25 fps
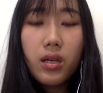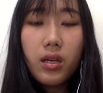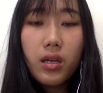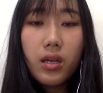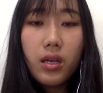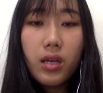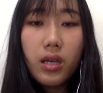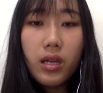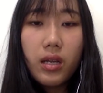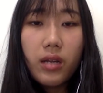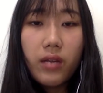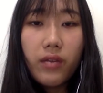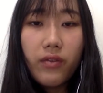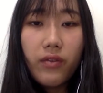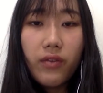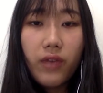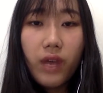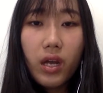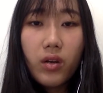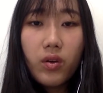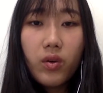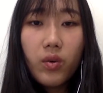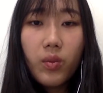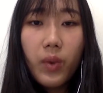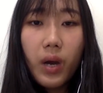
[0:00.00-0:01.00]
And the
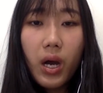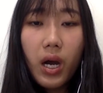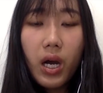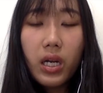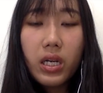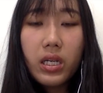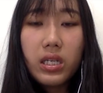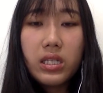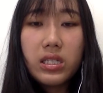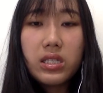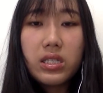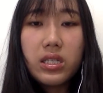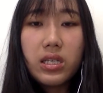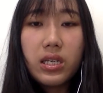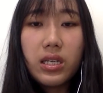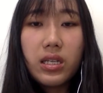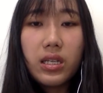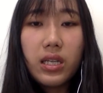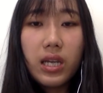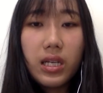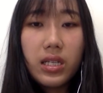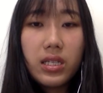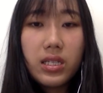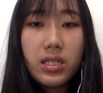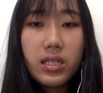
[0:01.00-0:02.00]
final part is in
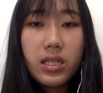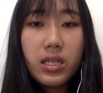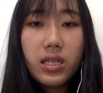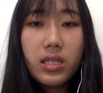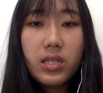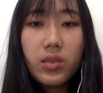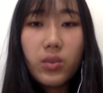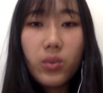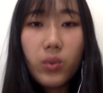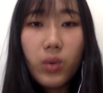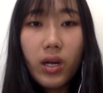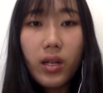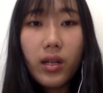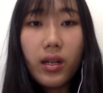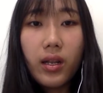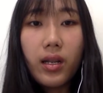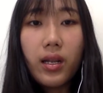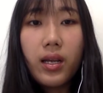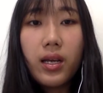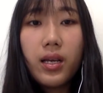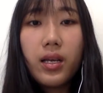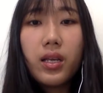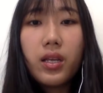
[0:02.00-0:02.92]
1991,